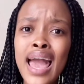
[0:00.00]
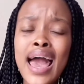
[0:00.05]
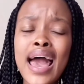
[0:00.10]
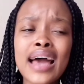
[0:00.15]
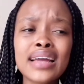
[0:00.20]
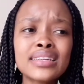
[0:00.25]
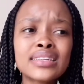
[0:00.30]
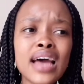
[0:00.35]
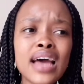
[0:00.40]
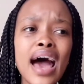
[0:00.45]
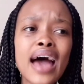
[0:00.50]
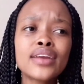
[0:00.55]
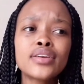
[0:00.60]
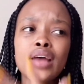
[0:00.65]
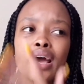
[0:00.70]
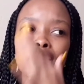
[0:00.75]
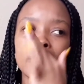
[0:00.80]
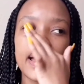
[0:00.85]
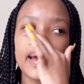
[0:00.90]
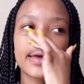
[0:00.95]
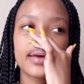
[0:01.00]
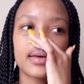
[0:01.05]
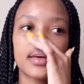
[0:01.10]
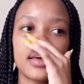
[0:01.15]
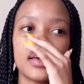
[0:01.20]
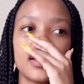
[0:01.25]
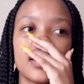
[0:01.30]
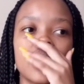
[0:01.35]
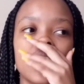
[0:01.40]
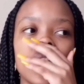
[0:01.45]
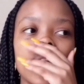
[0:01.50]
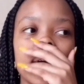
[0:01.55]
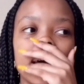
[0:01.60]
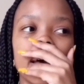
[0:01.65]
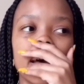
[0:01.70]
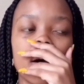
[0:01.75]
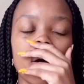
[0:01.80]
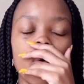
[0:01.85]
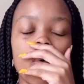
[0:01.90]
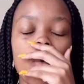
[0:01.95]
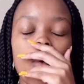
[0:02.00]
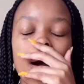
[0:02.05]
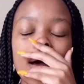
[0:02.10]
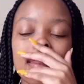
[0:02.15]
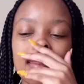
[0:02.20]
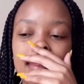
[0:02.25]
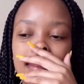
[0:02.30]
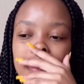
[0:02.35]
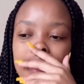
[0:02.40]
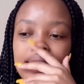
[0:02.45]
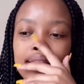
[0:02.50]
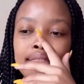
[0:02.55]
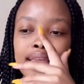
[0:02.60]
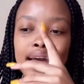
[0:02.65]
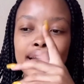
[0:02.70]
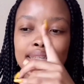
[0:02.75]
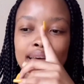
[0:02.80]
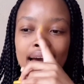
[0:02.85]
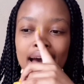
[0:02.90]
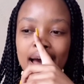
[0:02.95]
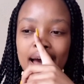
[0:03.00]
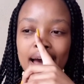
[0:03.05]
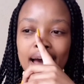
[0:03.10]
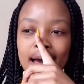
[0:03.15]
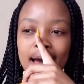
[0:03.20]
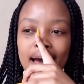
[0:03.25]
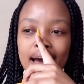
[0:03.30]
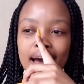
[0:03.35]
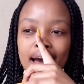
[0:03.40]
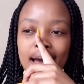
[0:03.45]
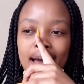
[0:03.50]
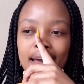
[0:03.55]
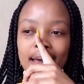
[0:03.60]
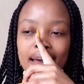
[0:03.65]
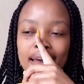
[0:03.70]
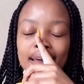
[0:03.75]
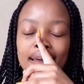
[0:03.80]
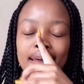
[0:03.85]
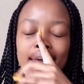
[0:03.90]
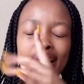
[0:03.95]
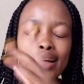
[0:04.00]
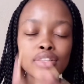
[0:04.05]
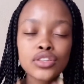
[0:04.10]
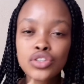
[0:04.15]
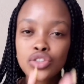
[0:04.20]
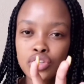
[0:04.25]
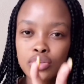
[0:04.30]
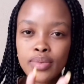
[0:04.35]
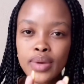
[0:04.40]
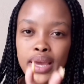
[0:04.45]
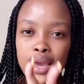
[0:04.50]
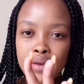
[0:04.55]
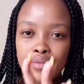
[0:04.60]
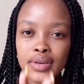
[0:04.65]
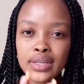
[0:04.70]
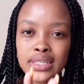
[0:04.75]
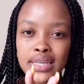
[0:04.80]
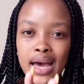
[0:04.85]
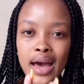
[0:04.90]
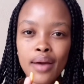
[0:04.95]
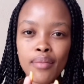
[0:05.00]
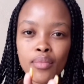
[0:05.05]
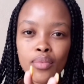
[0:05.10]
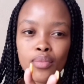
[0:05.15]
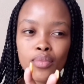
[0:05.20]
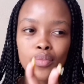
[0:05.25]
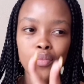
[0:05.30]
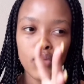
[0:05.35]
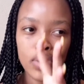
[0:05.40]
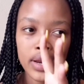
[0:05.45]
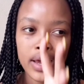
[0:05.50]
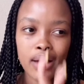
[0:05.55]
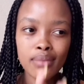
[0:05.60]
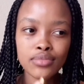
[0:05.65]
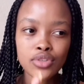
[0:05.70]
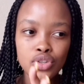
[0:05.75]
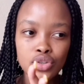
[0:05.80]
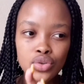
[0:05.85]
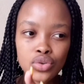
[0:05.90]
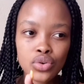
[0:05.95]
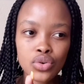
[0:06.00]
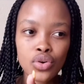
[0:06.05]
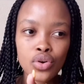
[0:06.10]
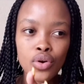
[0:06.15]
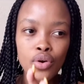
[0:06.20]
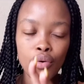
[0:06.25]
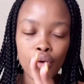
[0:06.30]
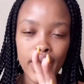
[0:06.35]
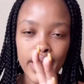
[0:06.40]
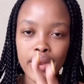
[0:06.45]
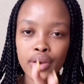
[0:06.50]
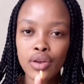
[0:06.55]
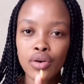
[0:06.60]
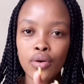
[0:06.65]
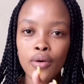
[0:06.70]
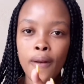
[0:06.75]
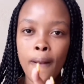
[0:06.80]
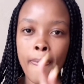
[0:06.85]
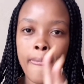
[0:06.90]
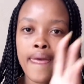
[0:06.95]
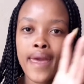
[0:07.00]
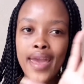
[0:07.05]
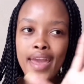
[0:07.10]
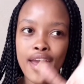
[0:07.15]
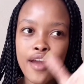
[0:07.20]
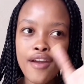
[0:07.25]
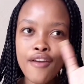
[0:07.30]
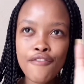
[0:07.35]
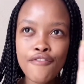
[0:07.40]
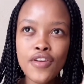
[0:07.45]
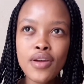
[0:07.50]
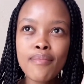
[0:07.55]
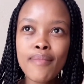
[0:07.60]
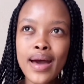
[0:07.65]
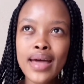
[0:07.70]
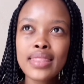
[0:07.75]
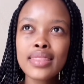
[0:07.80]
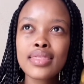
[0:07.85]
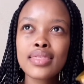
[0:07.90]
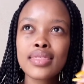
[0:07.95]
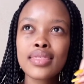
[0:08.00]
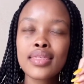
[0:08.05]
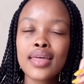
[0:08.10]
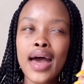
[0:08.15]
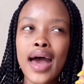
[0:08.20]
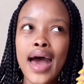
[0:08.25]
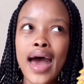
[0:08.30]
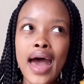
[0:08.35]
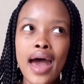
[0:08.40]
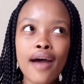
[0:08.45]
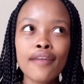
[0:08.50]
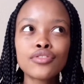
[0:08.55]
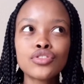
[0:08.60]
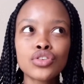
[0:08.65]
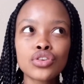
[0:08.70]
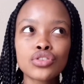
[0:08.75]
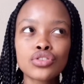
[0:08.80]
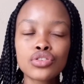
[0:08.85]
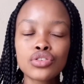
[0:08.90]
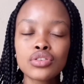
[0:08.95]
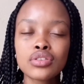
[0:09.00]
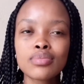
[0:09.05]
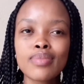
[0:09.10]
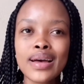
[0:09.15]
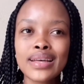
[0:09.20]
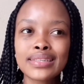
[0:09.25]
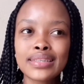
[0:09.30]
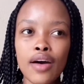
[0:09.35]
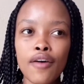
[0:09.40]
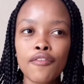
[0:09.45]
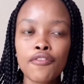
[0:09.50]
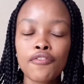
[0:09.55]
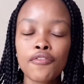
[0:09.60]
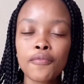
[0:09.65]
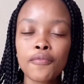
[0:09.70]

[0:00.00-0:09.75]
And like, one thing that gets to me every time when it comes to endo, every month I have to excuse myself